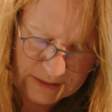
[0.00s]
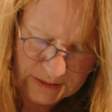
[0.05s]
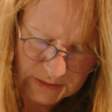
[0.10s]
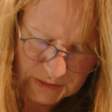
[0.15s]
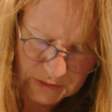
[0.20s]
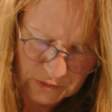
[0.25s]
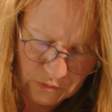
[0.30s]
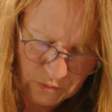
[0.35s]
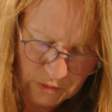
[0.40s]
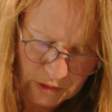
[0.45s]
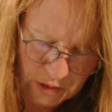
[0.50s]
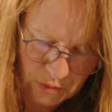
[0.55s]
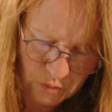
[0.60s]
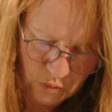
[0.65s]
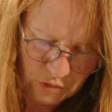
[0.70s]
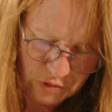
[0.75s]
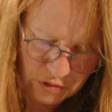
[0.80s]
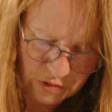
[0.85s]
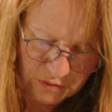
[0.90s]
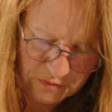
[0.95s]
square
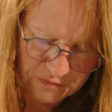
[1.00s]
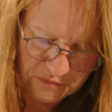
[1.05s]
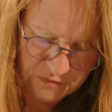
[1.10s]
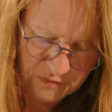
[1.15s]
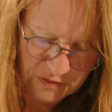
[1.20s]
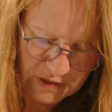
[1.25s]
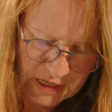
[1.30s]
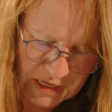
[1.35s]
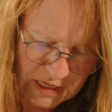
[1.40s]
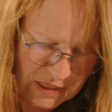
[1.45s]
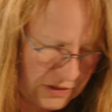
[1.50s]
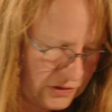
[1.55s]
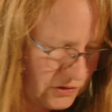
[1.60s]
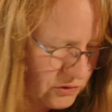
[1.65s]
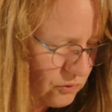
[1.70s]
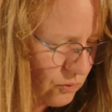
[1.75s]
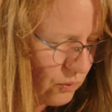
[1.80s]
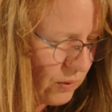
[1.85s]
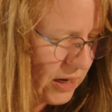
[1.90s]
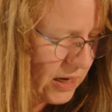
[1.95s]
root of a
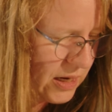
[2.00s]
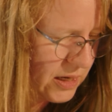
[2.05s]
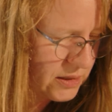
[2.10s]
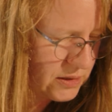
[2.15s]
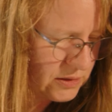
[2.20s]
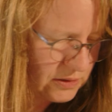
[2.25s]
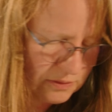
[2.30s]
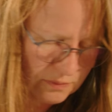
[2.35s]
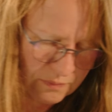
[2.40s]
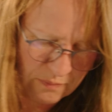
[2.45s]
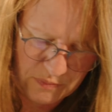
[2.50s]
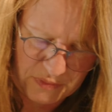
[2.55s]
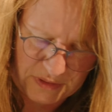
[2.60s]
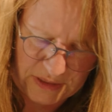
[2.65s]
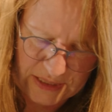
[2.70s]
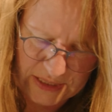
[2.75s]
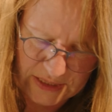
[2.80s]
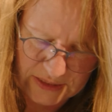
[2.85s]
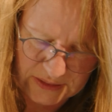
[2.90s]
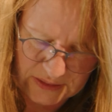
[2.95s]
squared
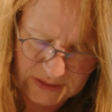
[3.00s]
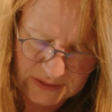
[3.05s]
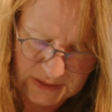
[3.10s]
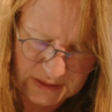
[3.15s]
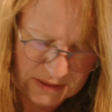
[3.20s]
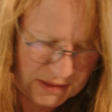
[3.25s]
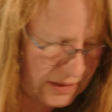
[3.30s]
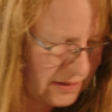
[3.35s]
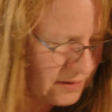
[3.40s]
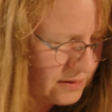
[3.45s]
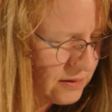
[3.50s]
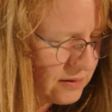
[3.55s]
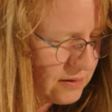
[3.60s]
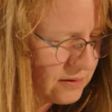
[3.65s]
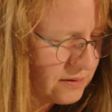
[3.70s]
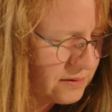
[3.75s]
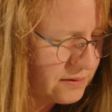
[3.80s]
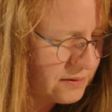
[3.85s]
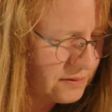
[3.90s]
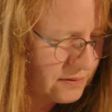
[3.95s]
plus
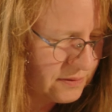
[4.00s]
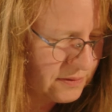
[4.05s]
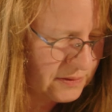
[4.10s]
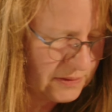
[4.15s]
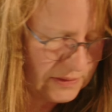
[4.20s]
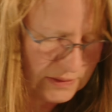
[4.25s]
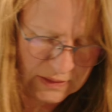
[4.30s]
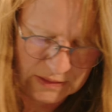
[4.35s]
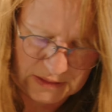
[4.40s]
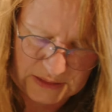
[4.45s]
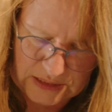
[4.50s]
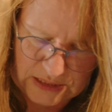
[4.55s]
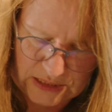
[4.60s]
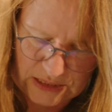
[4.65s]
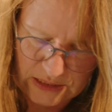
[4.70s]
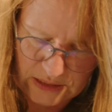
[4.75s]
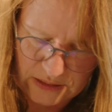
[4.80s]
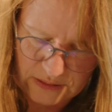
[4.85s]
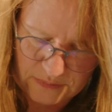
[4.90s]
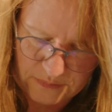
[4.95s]

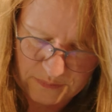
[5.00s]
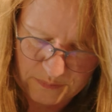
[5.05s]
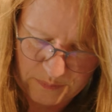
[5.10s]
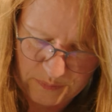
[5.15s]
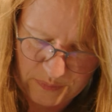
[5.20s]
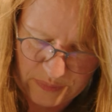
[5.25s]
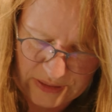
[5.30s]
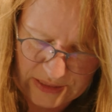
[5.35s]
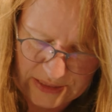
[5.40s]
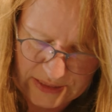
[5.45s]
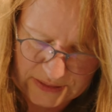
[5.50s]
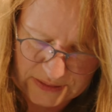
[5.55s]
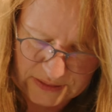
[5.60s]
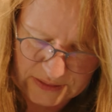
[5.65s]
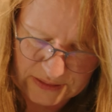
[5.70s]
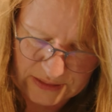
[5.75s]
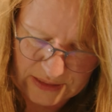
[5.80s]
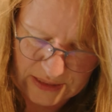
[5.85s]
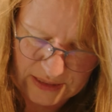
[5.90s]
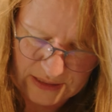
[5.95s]
z
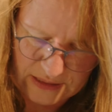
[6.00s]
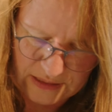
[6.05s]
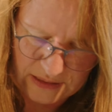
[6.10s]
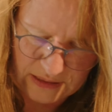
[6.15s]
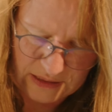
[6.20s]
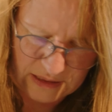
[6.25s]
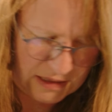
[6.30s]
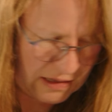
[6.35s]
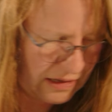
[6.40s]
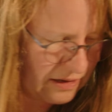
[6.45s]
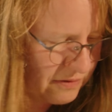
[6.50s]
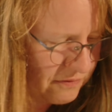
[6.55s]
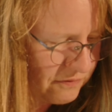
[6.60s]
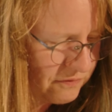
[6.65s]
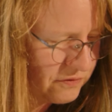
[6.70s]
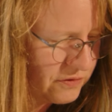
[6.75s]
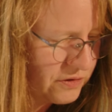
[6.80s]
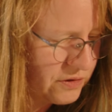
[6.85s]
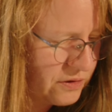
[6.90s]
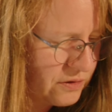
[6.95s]
plus L
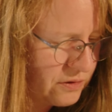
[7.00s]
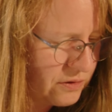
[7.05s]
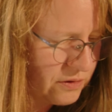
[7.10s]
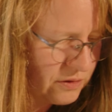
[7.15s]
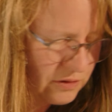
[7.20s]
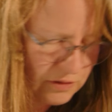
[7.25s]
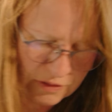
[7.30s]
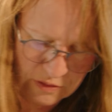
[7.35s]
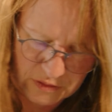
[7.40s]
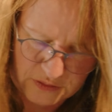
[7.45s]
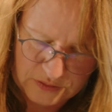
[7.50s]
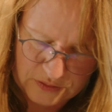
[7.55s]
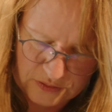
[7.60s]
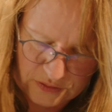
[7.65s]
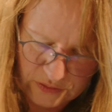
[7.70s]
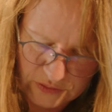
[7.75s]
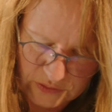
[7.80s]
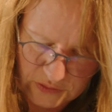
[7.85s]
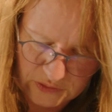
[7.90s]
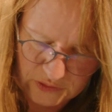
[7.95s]
half
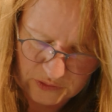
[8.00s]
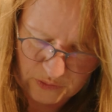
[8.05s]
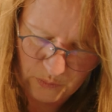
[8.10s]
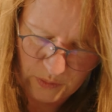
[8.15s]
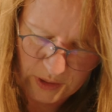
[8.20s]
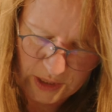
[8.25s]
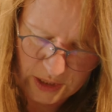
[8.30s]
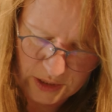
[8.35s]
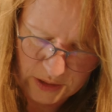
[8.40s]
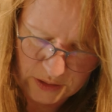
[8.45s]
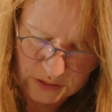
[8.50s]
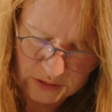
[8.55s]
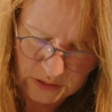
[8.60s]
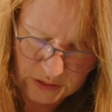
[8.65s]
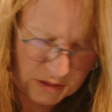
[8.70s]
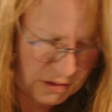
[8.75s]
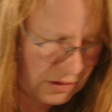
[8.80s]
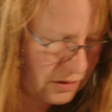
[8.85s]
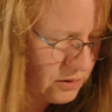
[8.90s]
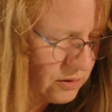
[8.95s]
squared,
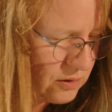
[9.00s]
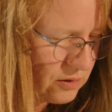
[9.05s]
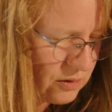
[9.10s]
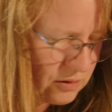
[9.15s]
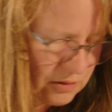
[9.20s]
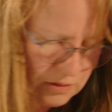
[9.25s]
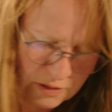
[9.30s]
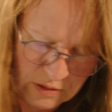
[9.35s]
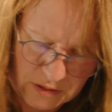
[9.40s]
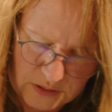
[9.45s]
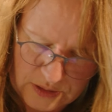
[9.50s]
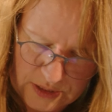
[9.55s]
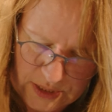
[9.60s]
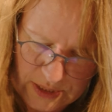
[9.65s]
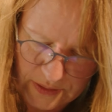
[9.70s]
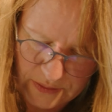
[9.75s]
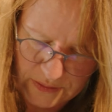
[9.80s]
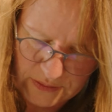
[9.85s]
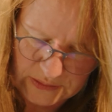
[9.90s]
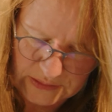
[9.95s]

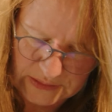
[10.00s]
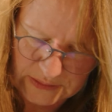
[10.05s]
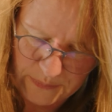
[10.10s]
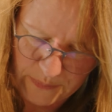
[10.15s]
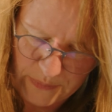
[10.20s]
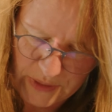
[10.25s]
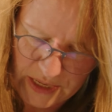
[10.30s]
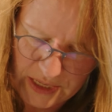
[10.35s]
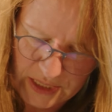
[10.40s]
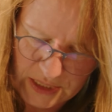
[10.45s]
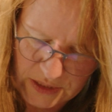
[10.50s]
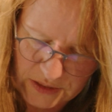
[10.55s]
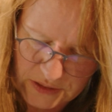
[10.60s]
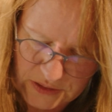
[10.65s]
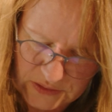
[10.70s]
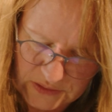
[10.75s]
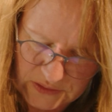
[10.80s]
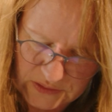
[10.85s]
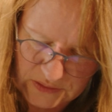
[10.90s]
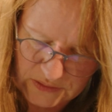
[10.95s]
and this
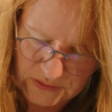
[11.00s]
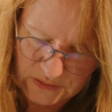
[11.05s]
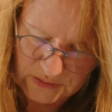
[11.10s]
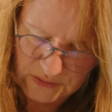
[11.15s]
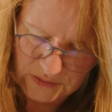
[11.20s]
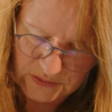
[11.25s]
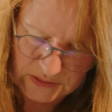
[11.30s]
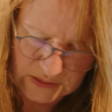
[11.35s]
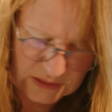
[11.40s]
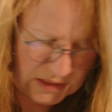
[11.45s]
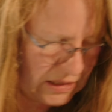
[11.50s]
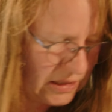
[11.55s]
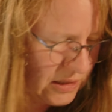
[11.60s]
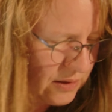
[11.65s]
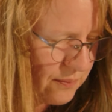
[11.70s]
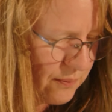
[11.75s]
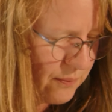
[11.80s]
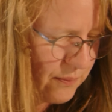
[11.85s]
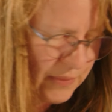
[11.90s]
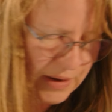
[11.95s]
minus z
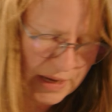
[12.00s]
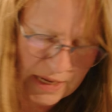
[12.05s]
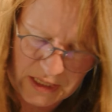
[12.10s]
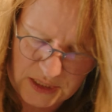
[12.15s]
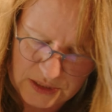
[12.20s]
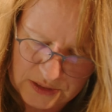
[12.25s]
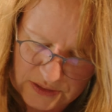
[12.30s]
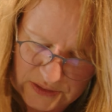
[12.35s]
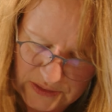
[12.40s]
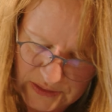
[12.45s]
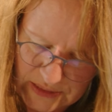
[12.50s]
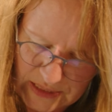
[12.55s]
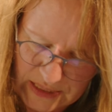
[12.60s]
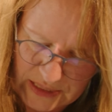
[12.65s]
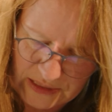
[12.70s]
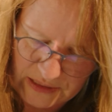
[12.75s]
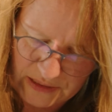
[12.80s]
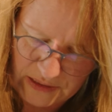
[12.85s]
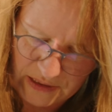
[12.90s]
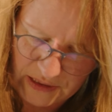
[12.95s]
minus
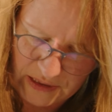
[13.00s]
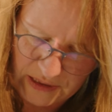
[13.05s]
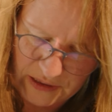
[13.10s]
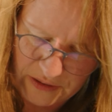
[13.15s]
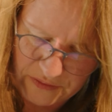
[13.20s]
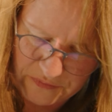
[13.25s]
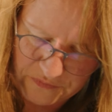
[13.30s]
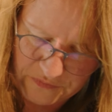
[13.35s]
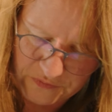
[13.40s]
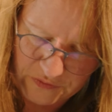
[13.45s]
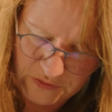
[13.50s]
L half